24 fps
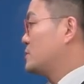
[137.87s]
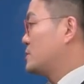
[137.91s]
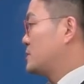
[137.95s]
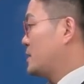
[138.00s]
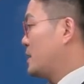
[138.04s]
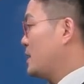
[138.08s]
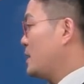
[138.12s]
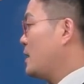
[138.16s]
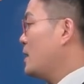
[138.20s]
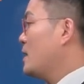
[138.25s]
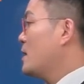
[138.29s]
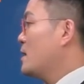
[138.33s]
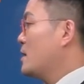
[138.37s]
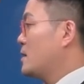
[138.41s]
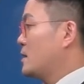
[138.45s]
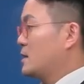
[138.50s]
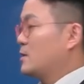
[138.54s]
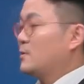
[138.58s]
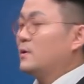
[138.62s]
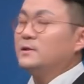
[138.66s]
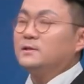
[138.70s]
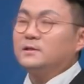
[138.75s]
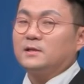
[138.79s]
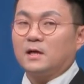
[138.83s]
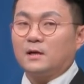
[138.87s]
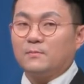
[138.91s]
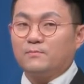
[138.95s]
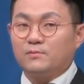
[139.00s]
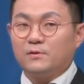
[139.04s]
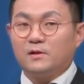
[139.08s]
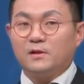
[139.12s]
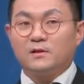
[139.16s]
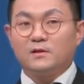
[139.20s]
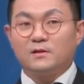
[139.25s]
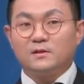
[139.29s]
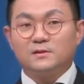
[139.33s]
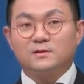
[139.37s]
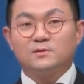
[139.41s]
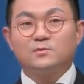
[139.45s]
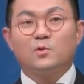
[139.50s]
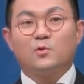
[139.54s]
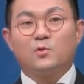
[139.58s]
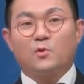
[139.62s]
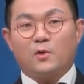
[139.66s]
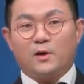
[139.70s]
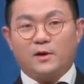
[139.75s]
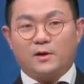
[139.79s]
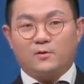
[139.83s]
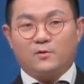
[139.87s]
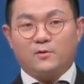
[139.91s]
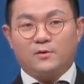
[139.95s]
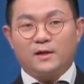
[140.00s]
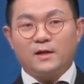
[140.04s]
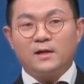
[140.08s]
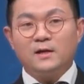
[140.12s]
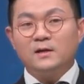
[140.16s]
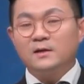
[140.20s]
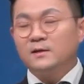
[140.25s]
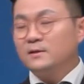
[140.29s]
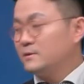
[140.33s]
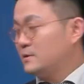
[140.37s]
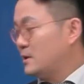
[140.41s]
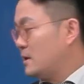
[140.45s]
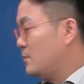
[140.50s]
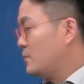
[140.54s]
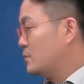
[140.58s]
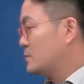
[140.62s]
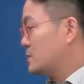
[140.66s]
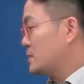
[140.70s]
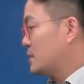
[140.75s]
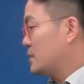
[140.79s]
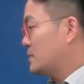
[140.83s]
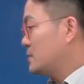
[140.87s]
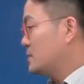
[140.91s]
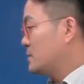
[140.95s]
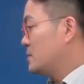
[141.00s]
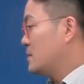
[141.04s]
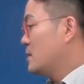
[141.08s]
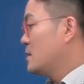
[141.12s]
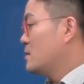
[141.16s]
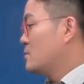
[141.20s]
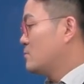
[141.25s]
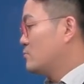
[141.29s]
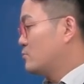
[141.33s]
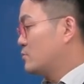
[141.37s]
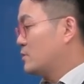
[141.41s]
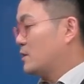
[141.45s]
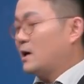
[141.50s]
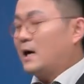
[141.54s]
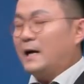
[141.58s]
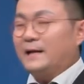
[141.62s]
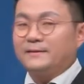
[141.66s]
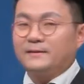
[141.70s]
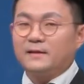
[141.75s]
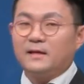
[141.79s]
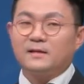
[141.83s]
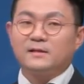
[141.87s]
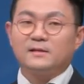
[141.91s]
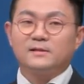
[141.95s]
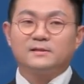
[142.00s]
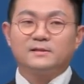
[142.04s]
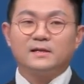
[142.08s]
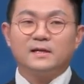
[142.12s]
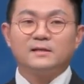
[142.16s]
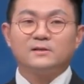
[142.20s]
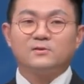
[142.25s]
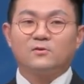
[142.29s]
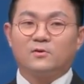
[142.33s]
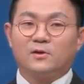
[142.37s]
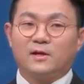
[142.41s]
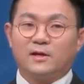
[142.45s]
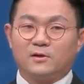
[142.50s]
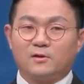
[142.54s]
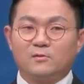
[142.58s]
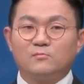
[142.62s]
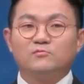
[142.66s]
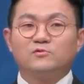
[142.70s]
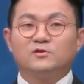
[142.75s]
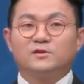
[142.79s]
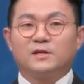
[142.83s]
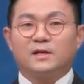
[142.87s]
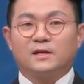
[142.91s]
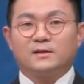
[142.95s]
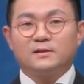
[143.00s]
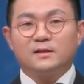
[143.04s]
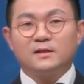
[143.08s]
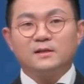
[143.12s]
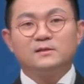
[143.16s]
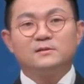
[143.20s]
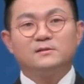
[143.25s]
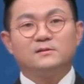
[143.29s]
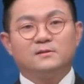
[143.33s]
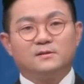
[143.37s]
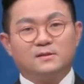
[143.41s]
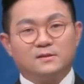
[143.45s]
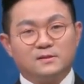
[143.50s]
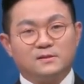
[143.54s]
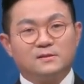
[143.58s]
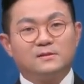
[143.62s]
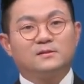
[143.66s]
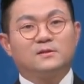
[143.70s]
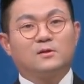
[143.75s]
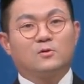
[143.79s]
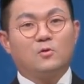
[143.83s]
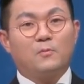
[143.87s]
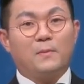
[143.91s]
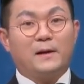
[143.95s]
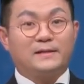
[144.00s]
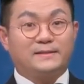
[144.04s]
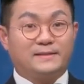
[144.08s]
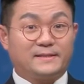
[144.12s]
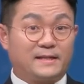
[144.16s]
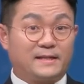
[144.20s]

inflamed tissues, bleeding disorder, when artery is cut.